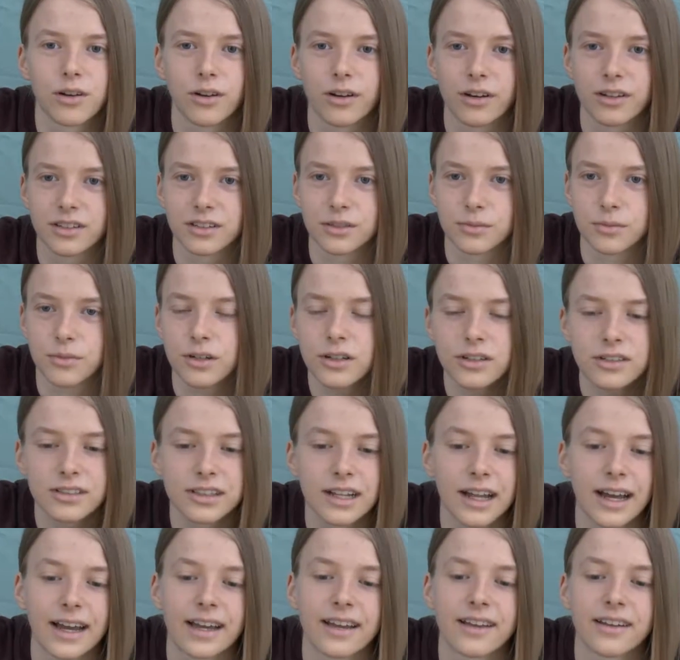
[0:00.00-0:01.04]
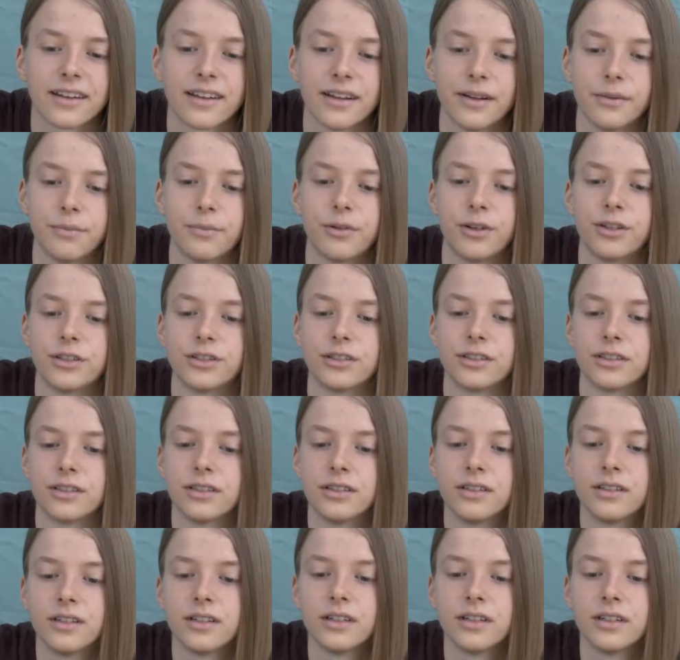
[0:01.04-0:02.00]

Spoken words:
autism looks like in a person?